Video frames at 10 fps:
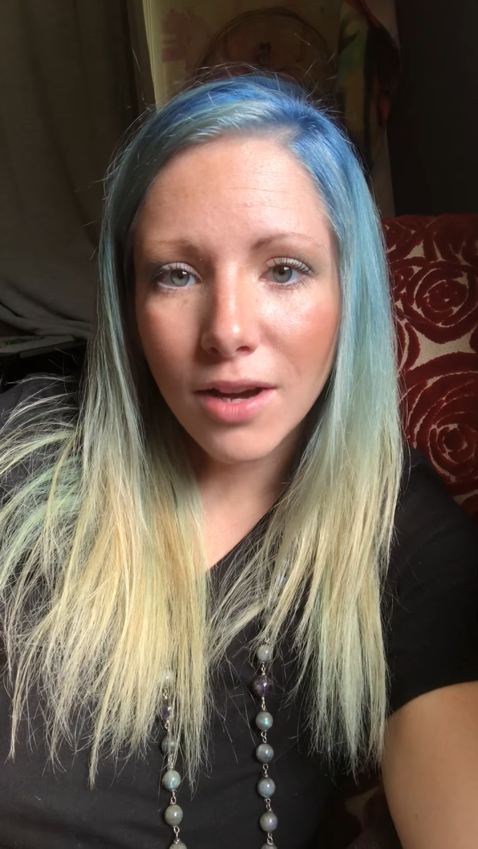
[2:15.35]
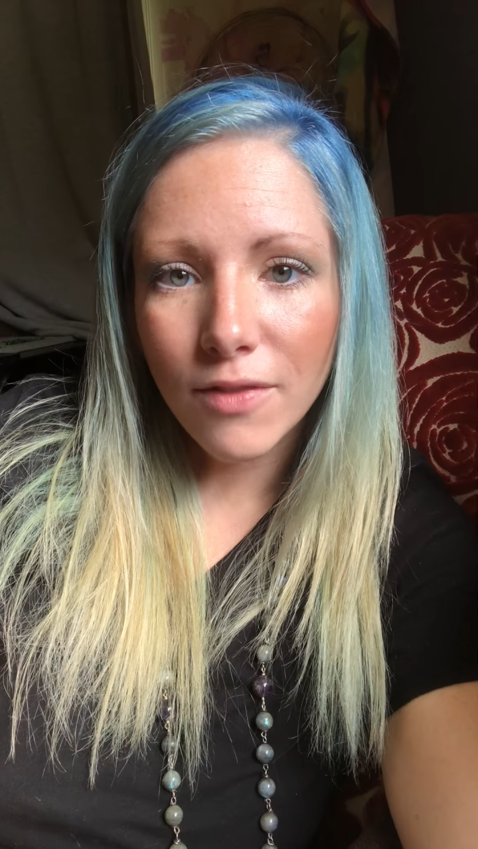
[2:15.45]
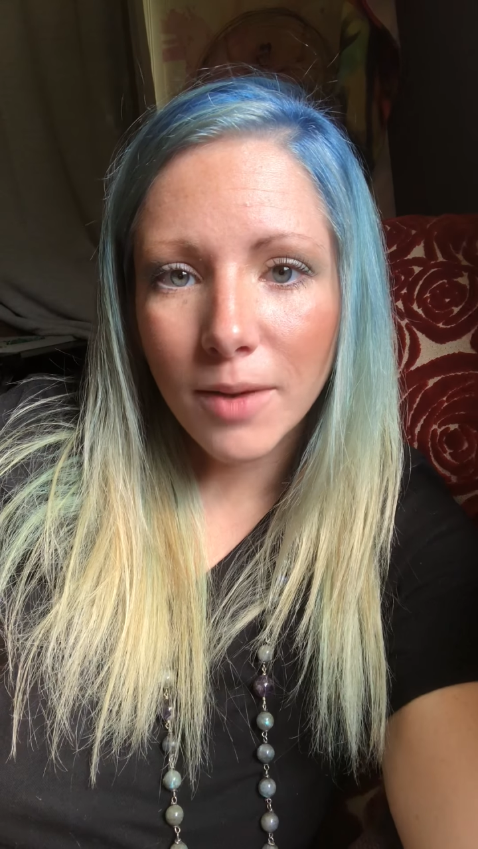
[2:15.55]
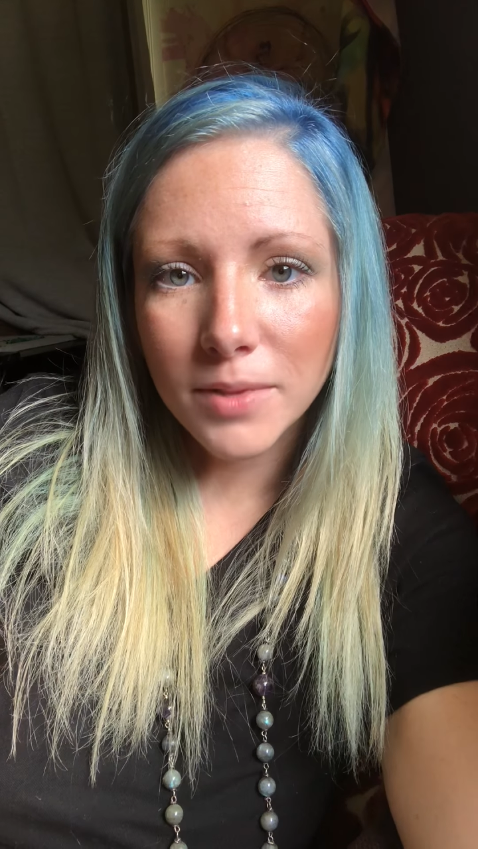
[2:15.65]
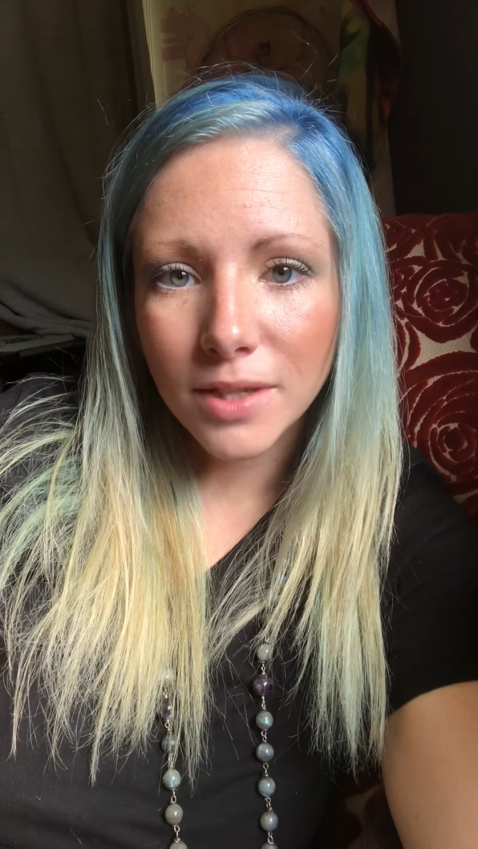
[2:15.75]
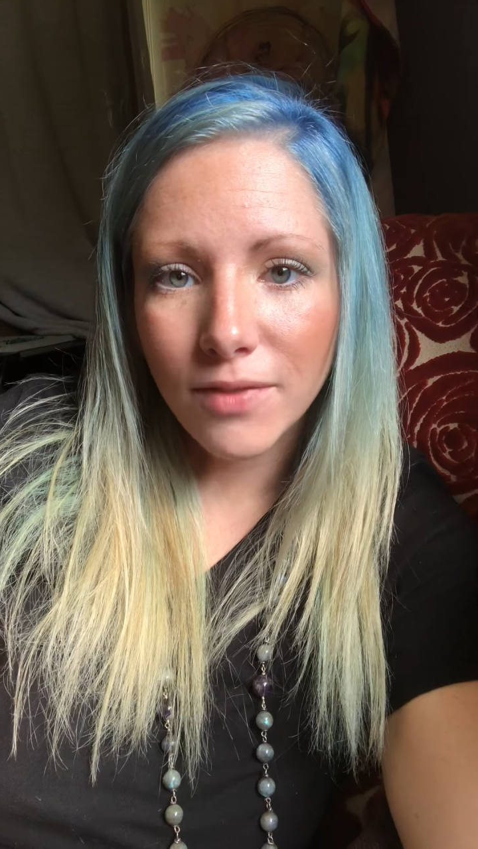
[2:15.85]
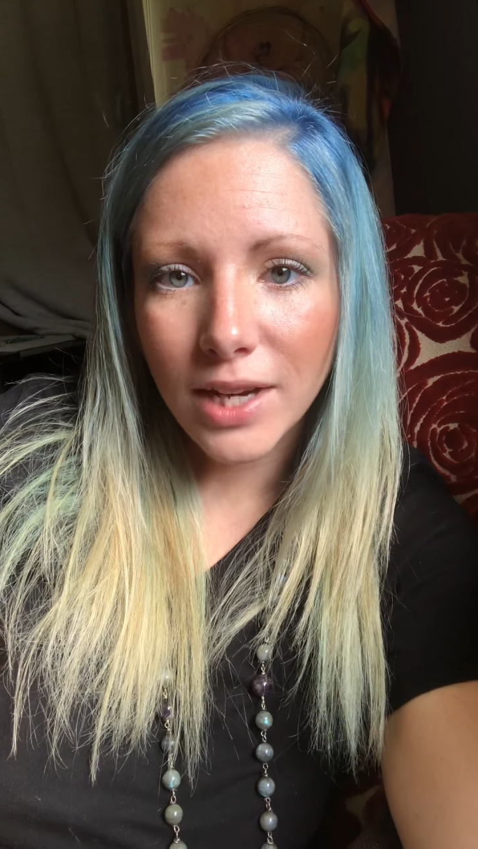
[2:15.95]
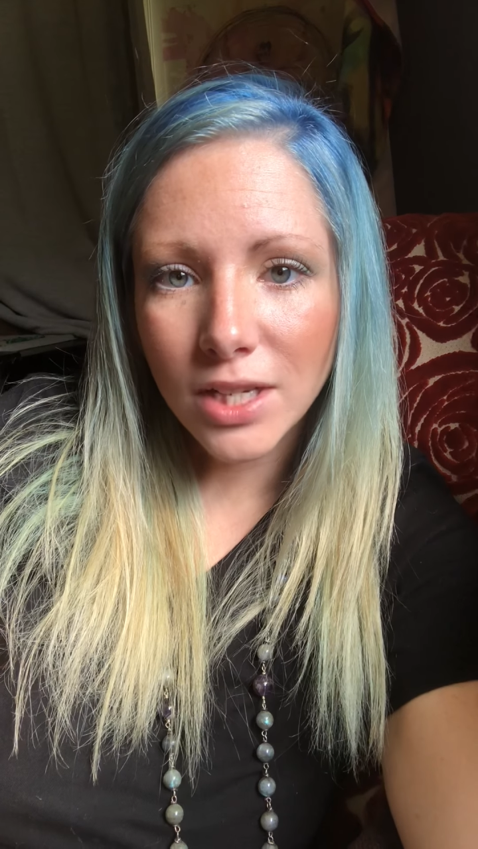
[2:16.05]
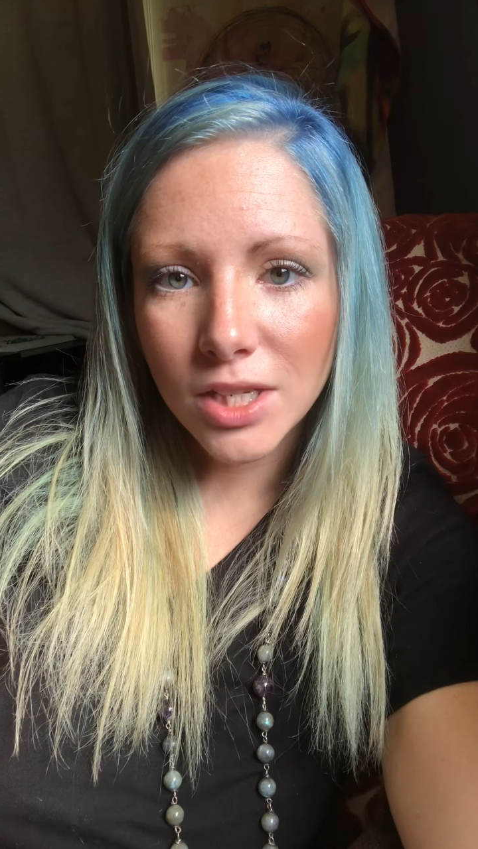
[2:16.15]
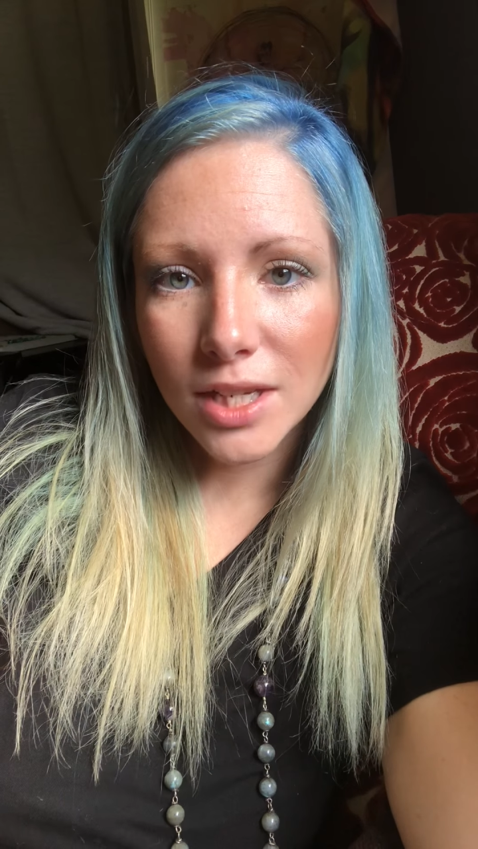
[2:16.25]
of
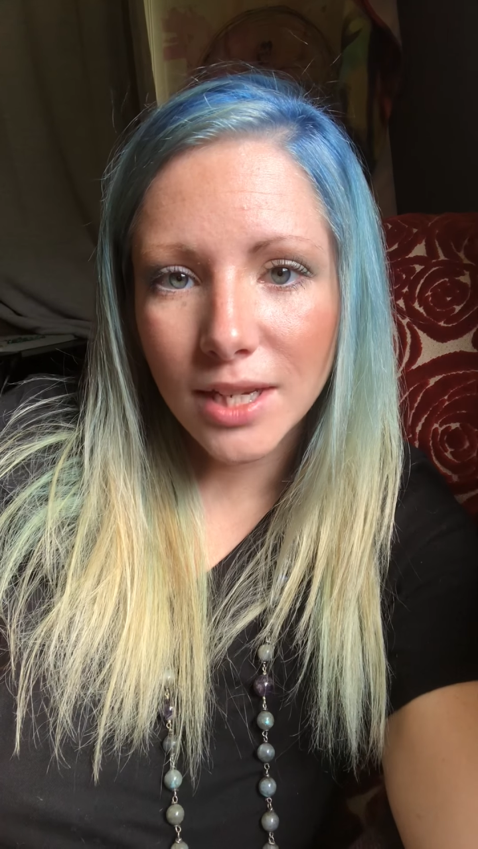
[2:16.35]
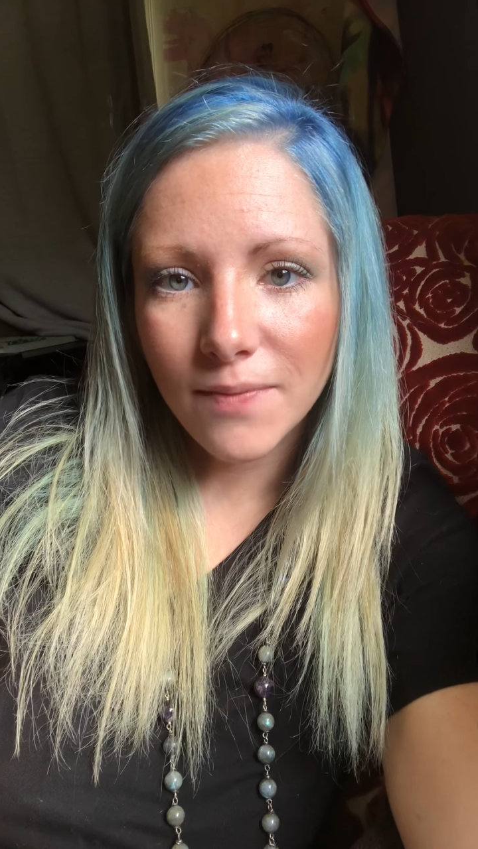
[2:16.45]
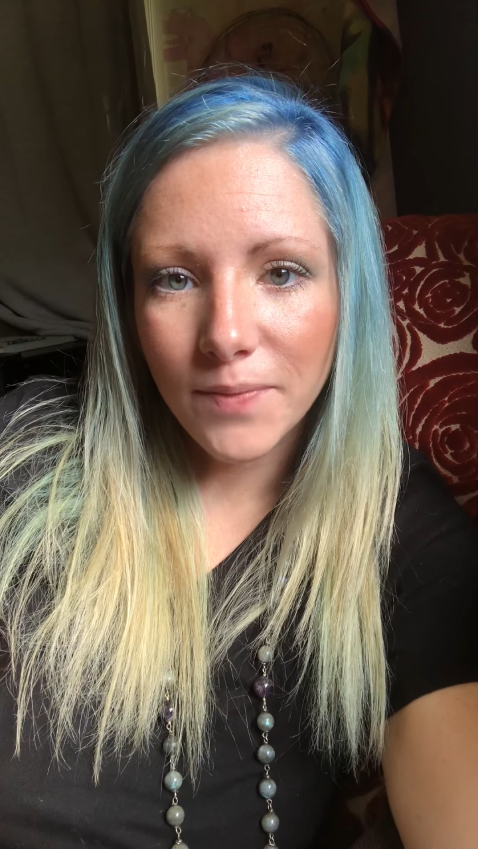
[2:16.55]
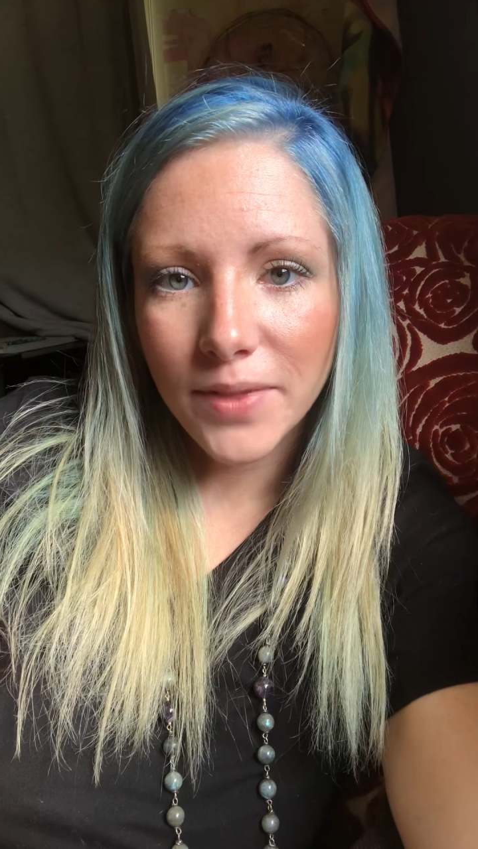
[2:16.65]
observation,